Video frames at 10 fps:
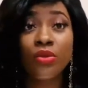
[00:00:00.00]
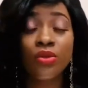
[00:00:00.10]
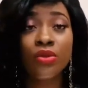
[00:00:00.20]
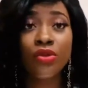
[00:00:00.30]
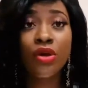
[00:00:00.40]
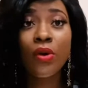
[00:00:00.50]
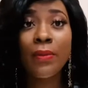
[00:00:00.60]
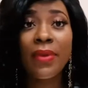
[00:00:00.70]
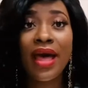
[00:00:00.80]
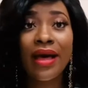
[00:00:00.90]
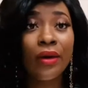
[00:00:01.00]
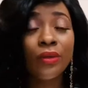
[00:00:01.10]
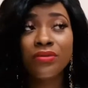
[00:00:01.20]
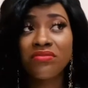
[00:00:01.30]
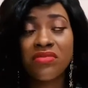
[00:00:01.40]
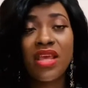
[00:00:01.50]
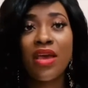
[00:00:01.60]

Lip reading: know about, yeah, why